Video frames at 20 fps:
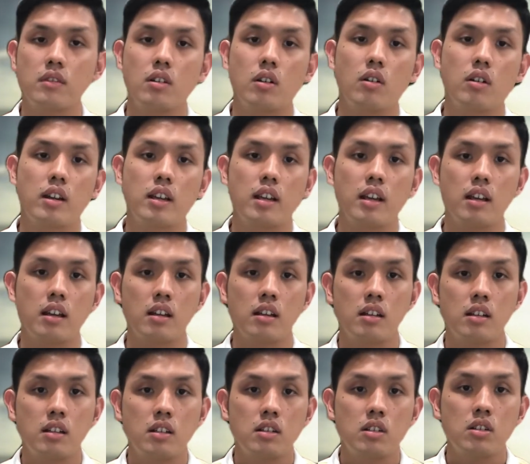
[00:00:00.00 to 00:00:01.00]
Okay,
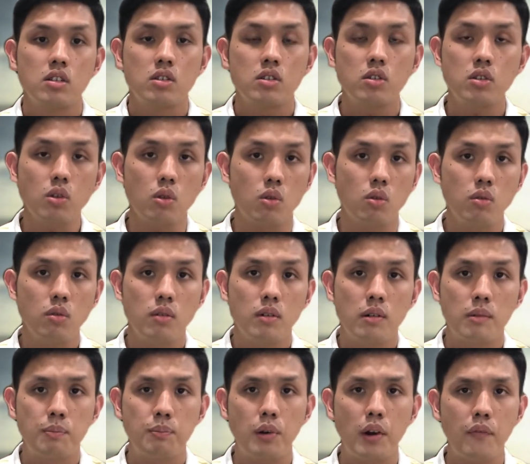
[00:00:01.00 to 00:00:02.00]
so
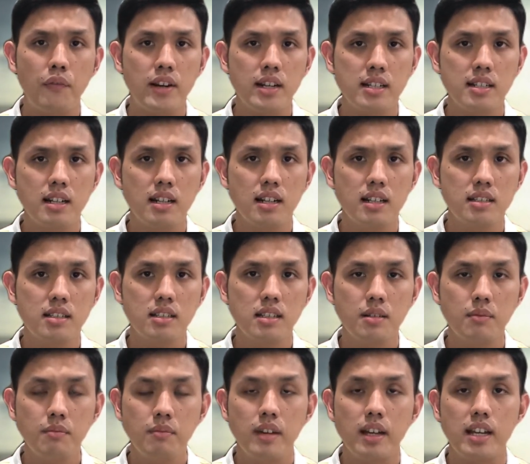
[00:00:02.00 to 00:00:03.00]

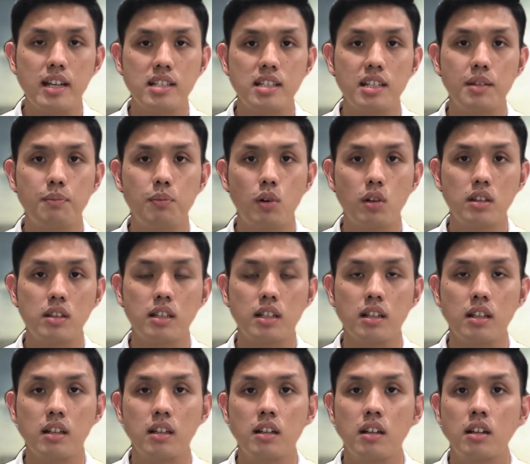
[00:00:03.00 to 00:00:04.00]
professionalism is
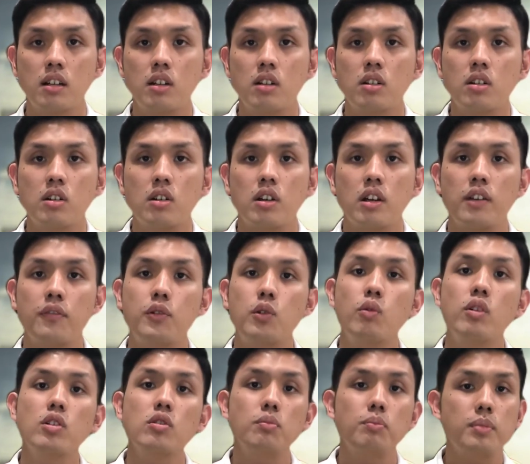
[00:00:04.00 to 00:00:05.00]
important. If you
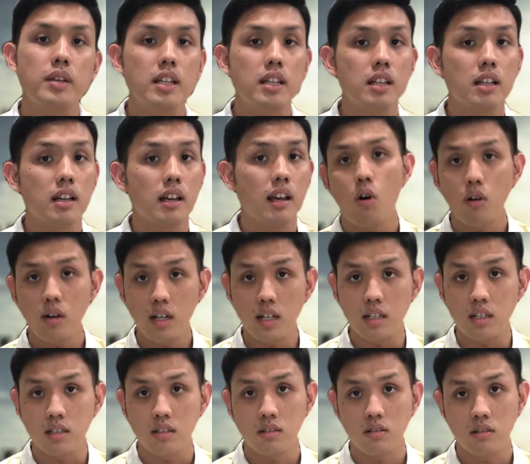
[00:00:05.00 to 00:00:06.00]
want to be
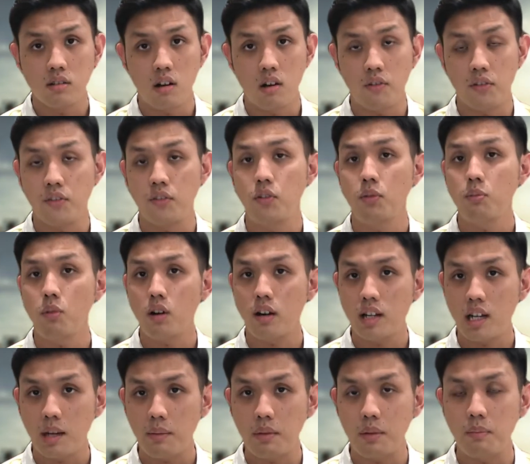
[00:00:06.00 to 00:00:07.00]
owner of a football
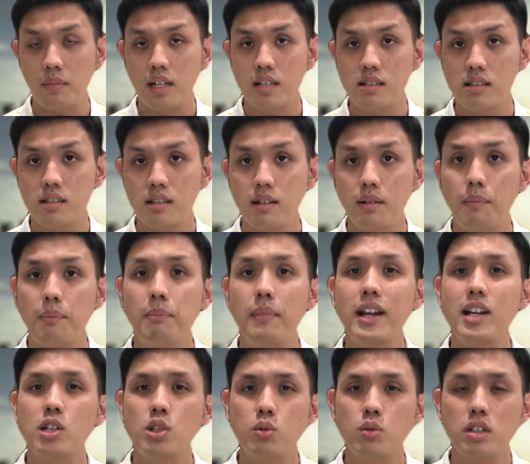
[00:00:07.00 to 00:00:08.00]
club in Malaysia,
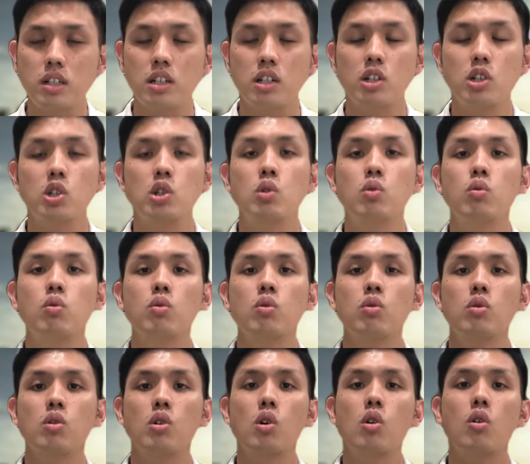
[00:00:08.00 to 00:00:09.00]
make sure
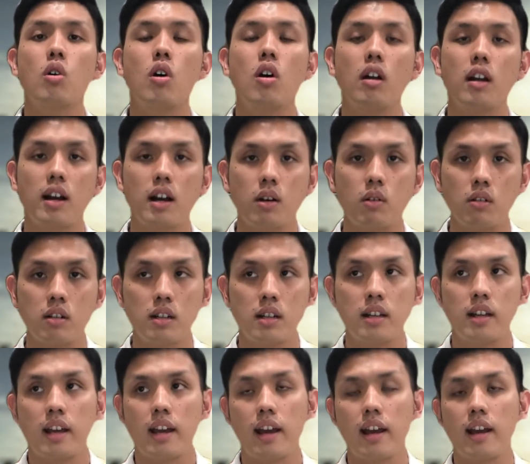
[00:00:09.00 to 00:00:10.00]
you go all out
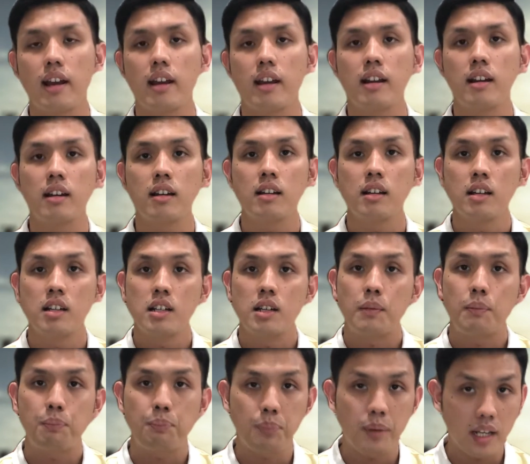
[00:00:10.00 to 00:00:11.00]
and
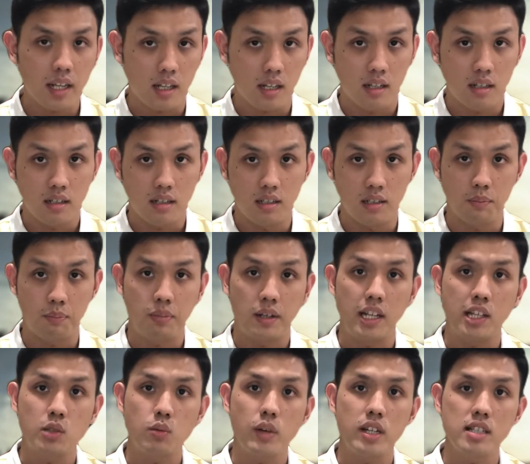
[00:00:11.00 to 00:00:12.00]
pay the
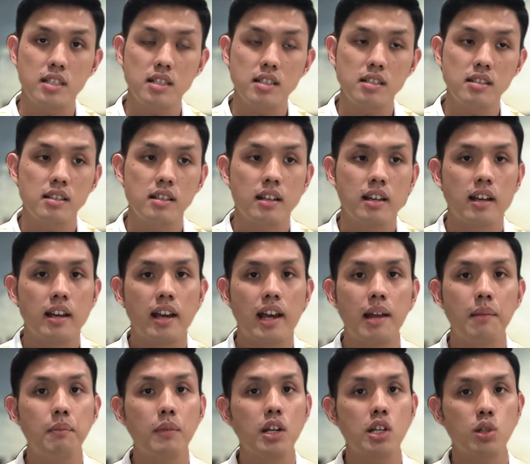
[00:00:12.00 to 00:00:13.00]
players' wages
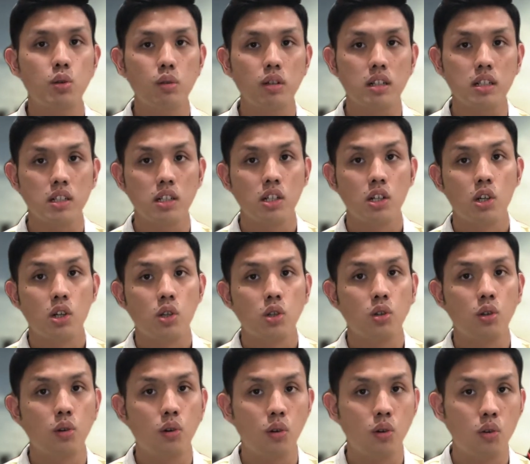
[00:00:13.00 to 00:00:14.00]
and make sure
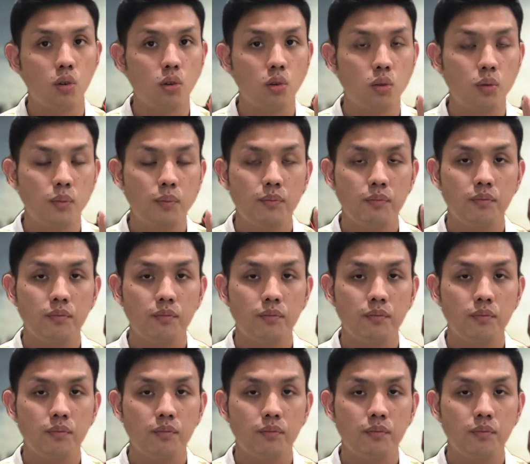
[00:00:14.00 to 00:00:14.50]
you